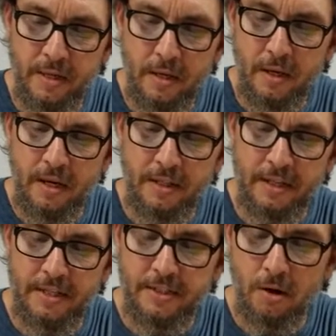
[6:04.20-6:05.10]
And
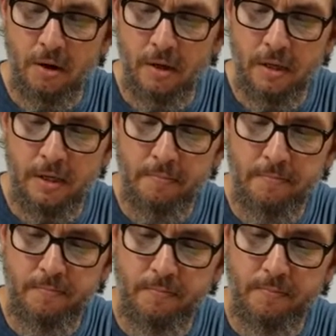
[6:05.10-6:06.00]
these are,
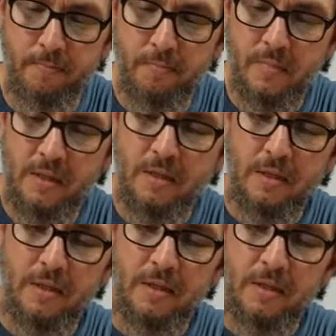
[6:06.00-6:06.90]

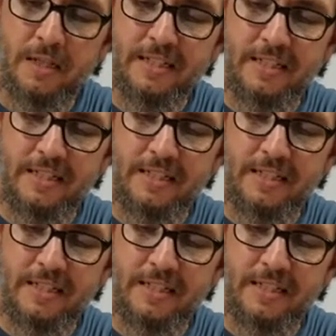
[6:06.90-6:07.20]
like I said,